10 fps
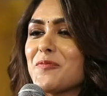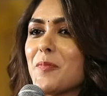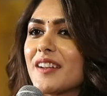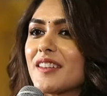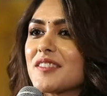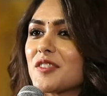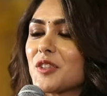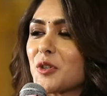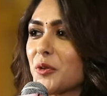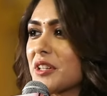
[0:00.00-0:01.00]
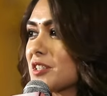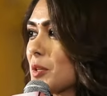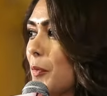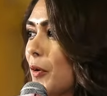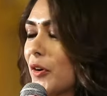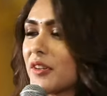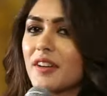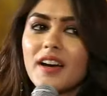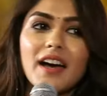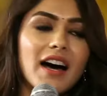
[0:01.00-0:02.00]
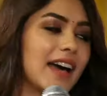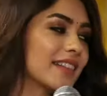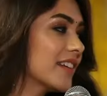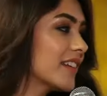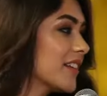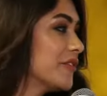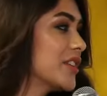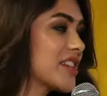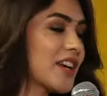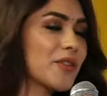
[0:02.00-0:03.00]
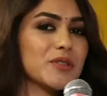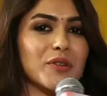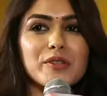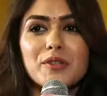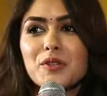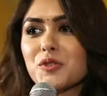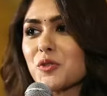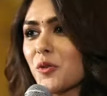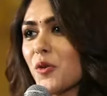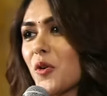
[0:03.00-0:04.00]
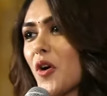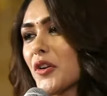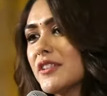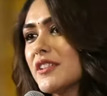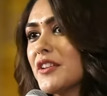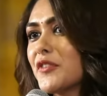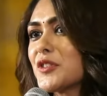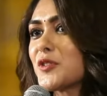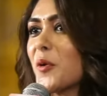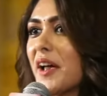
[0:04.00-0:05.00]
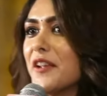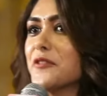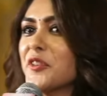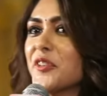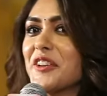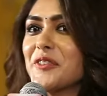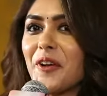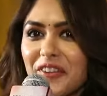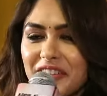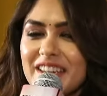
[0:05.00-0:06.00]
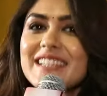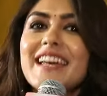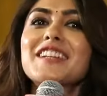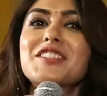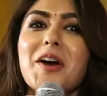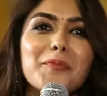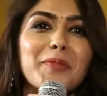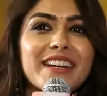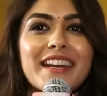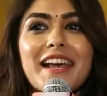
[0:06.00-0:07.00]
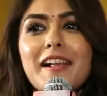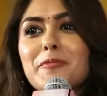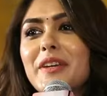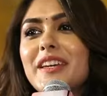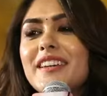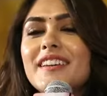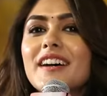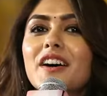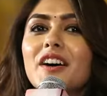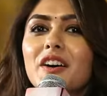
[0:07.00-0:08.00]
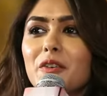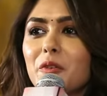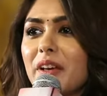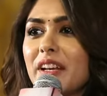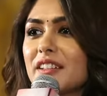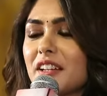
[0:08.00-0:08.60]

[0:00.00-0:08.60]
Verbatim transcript: but through his support, I think Vijay was also so cordial. He was so helpful. He would always like jump in and help me uh, when it